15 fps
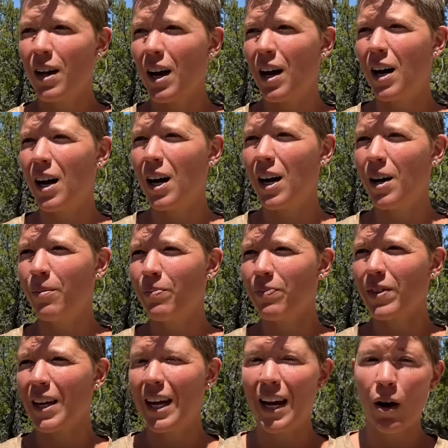
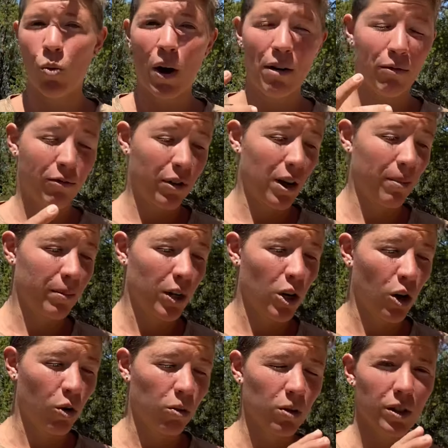And I went from, you
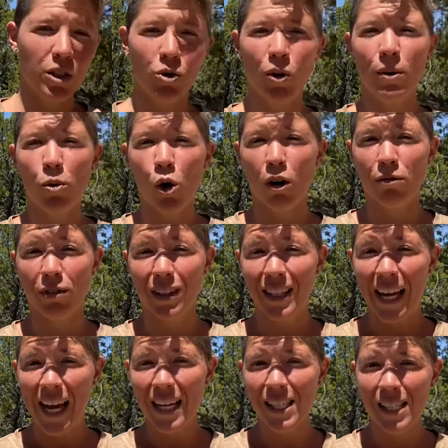know, doing more of a
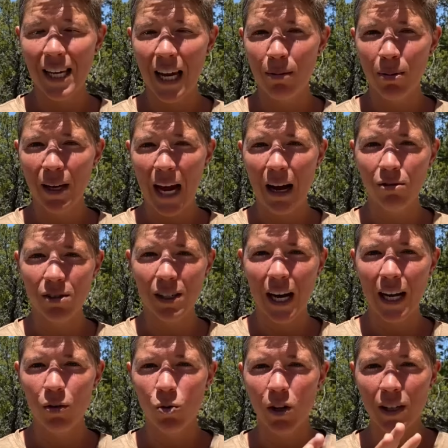landscaping
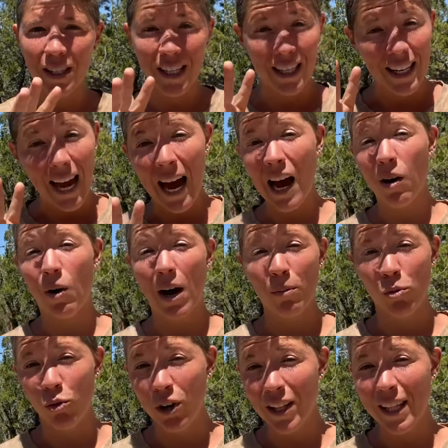outside work to now
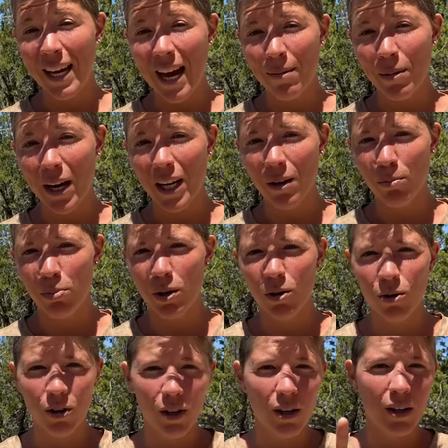I'm really on my
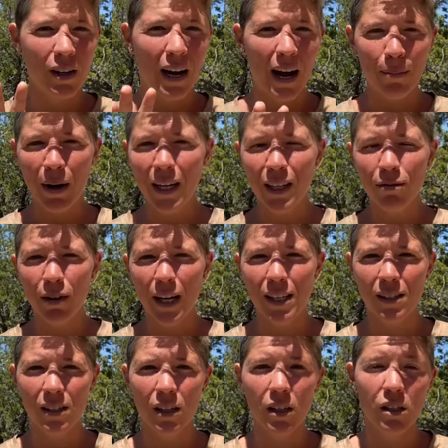computer, on my
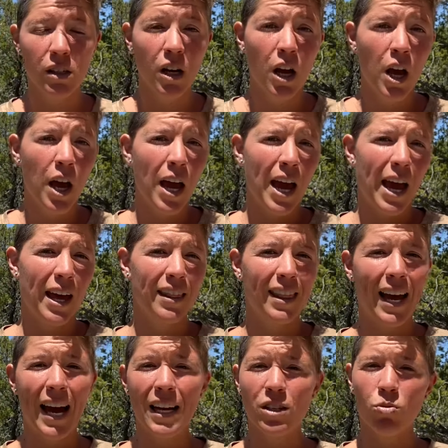devices. And
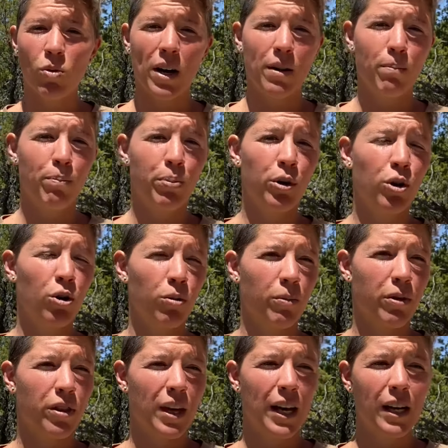that's when, boom,
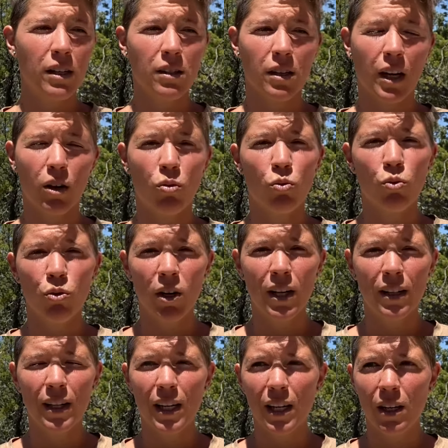things like
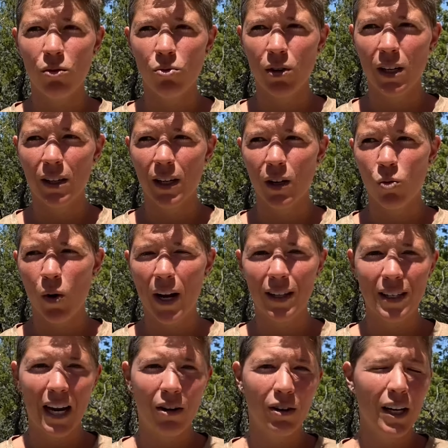really went
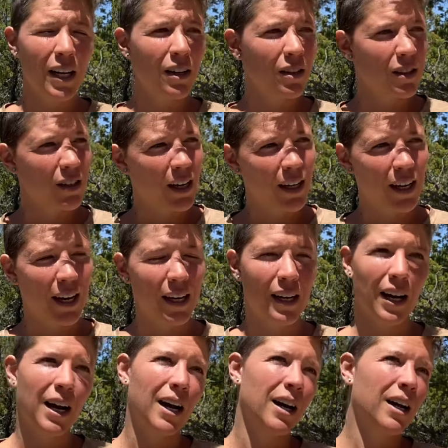downhill. It's like I
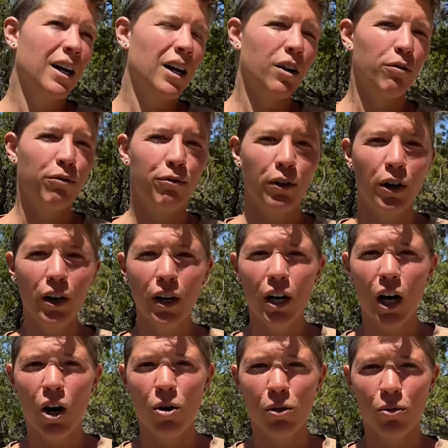got
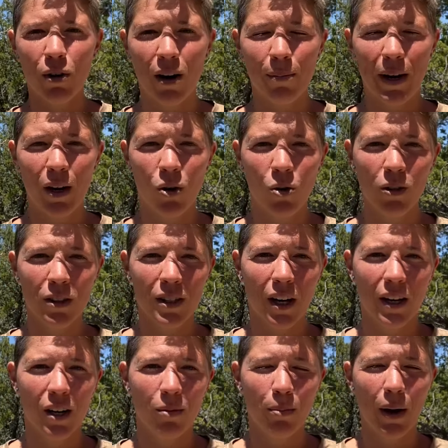vertigo throughout my whole
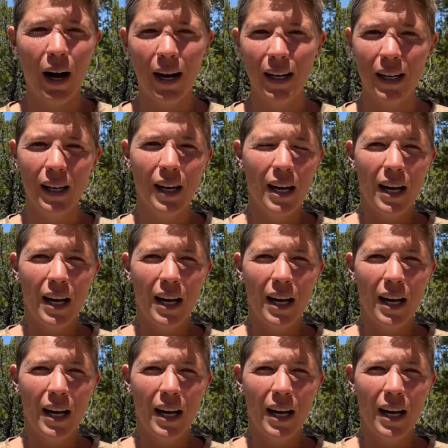entire body.